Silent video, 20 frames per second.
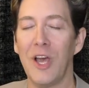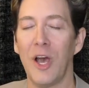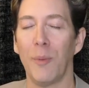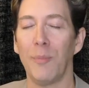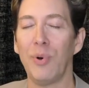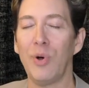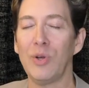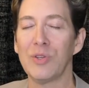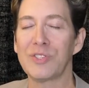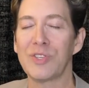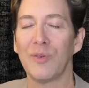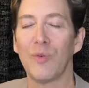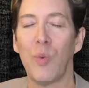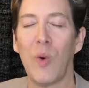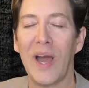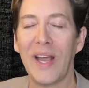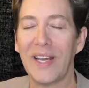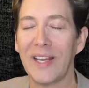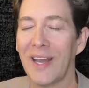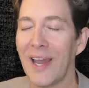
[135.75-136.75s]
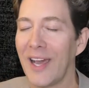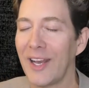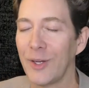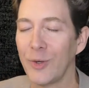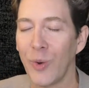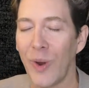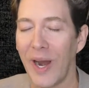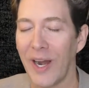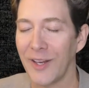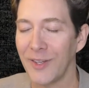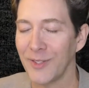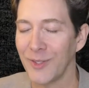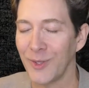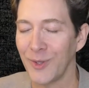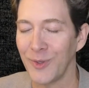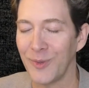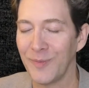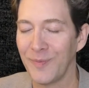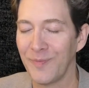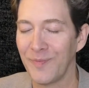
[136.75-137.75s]
a pulse of white light
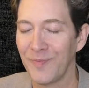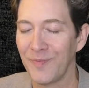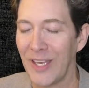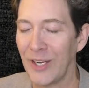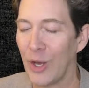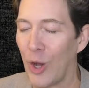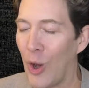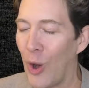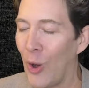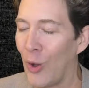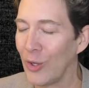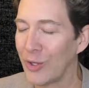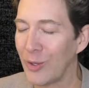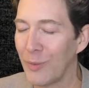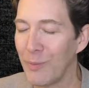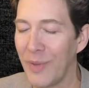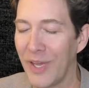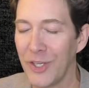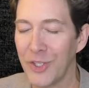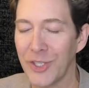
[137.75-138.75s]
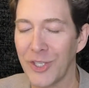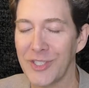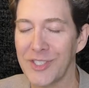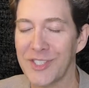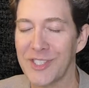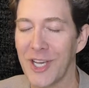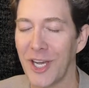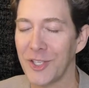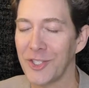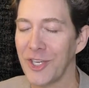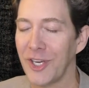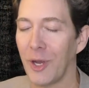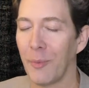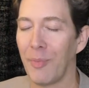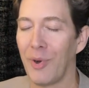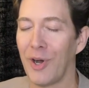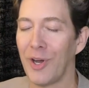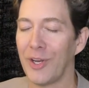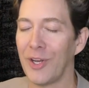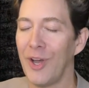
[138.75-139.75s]
gratitude into all dimensions, touching
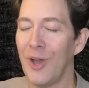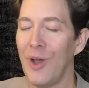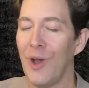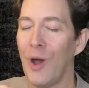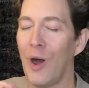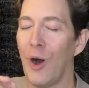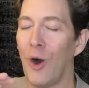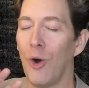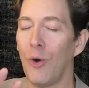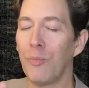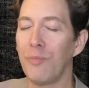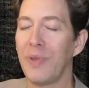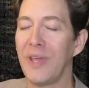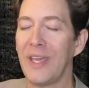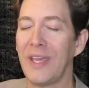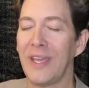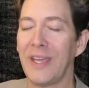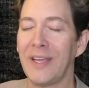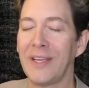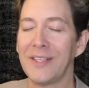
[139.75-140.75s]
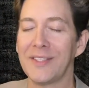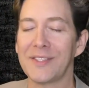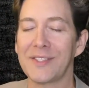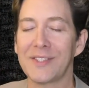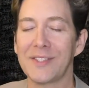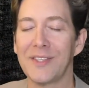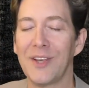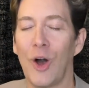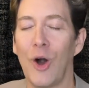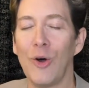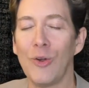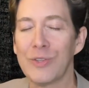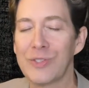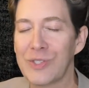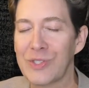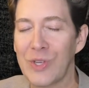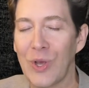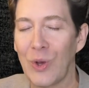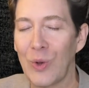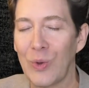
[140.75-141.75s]
upon all beings, all
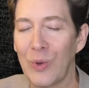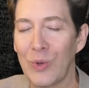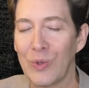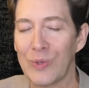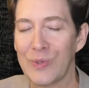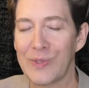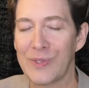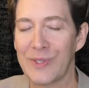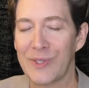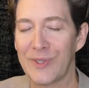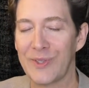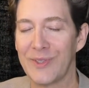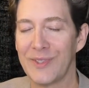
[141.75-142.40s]
souls.